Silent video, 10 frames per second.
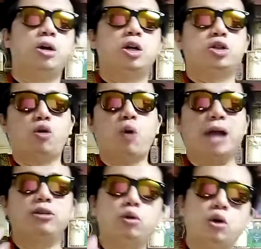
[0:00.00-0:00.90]
So I
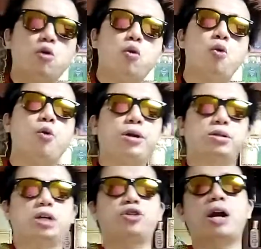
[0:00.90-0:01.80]
don't know who is
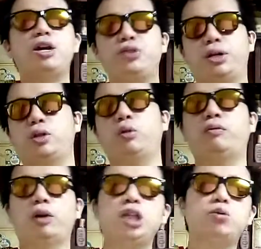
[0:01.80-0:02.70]
the challenger. So
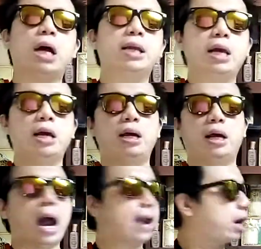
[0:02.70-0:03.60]
for this one,
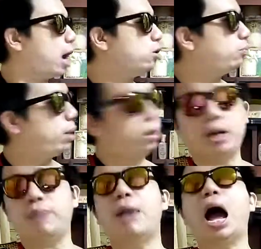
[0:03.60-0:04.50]
I cannot predict
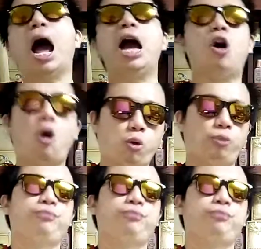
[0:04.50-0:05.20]
it, but I hope